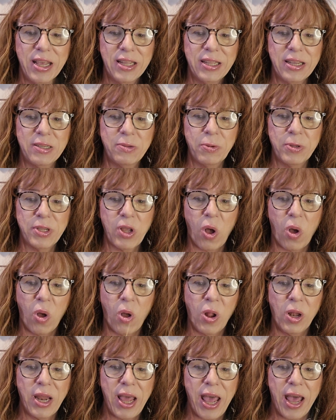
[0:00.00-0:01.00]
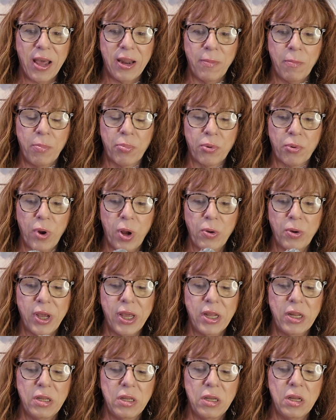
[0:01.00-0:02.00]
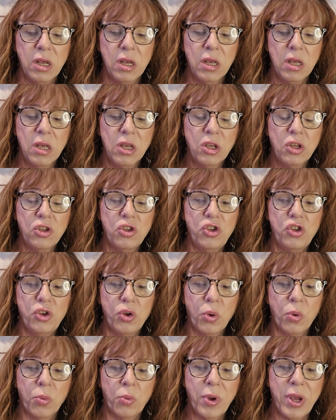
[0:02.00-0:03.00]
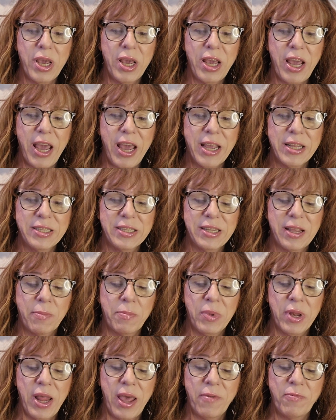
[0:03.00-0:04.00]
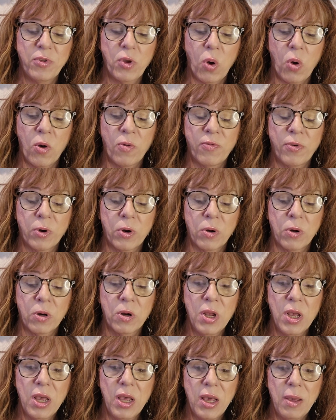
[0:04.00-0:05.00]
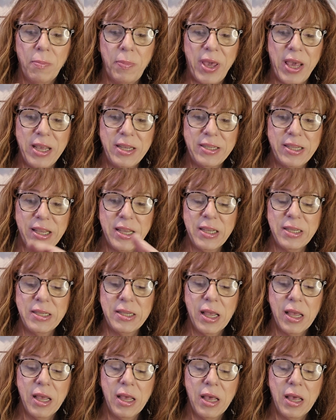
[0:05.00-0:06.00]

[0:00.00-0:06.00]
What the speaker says: This was all out of broken jewelry and some leftover pieces,